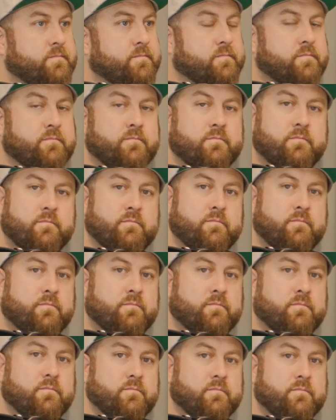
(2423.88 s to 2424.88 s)

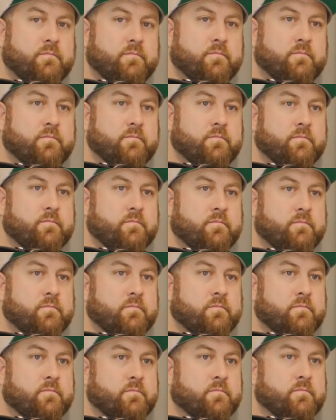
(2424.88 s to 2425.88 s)

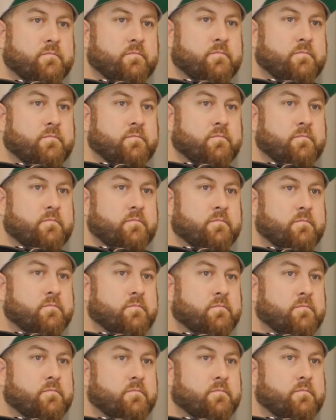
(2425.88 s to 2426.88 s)

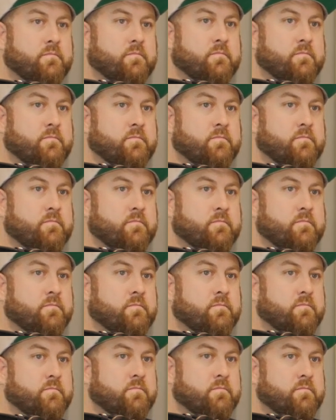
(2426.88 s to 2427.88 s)

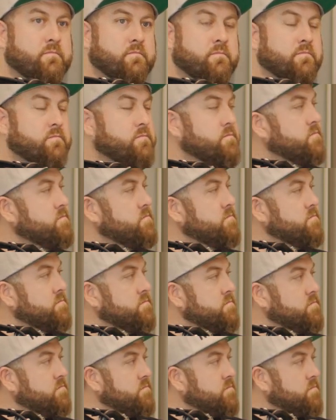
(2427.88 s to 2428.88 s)

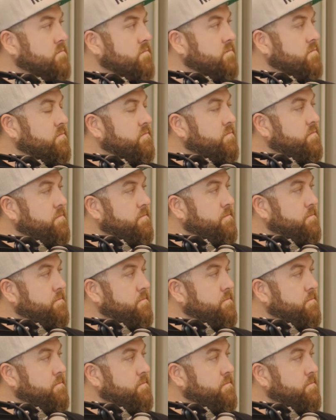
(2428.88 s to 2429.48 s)
This person isn't speaking.